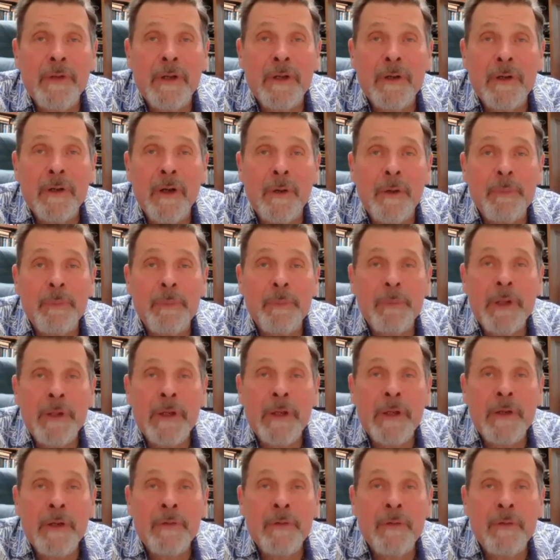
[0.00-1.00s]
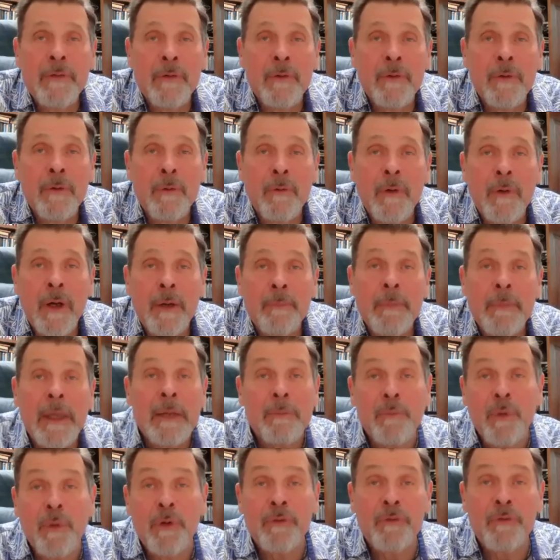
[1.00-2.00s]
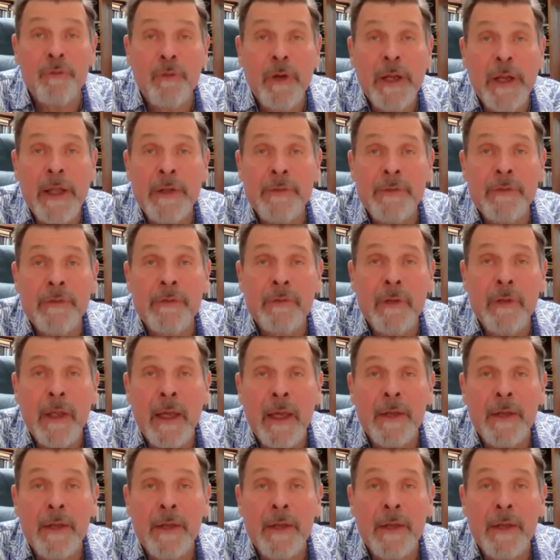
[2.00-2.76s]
and our ability to uh, make more friends.